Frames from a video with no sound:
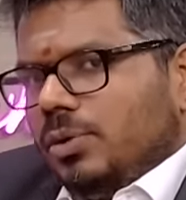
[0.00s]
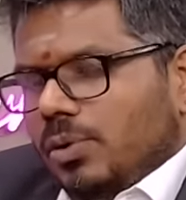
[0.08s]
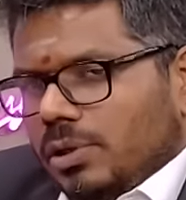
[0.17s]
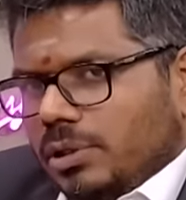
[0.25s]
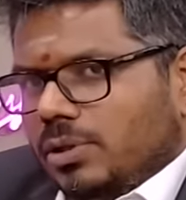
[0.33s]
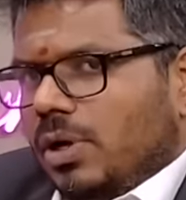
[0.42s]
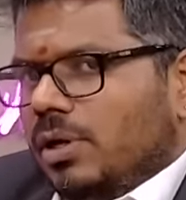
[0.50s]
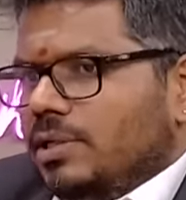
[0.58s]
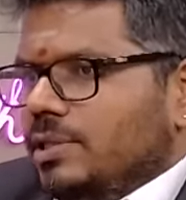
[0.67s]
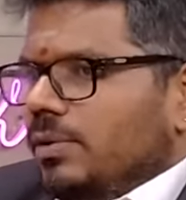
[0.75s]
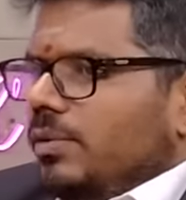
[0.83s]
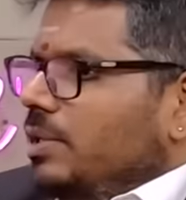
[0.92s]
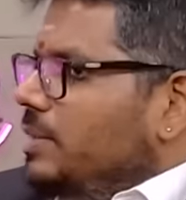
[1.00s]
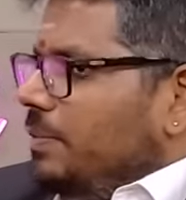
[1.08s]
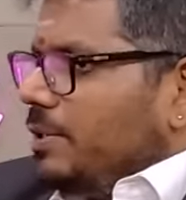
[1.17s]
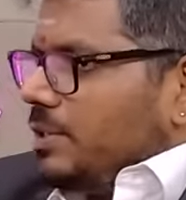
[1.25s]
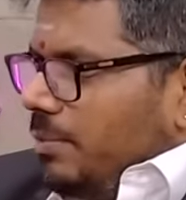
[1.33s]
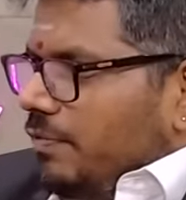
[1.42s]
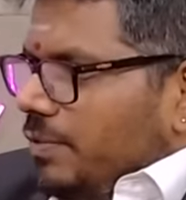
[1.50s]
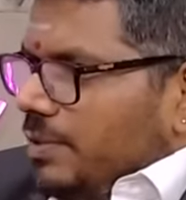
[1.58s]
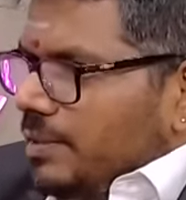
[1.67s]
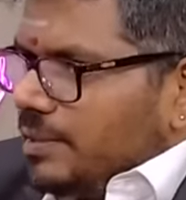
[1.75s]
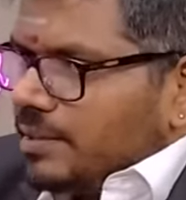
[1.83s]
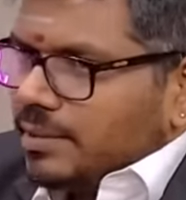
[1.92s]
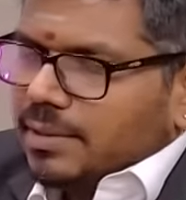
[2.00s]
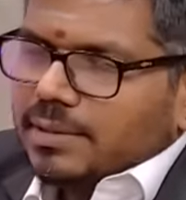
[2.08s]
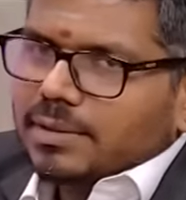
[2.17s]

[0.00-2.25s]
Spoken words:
to hold the Congress alone responsible for this,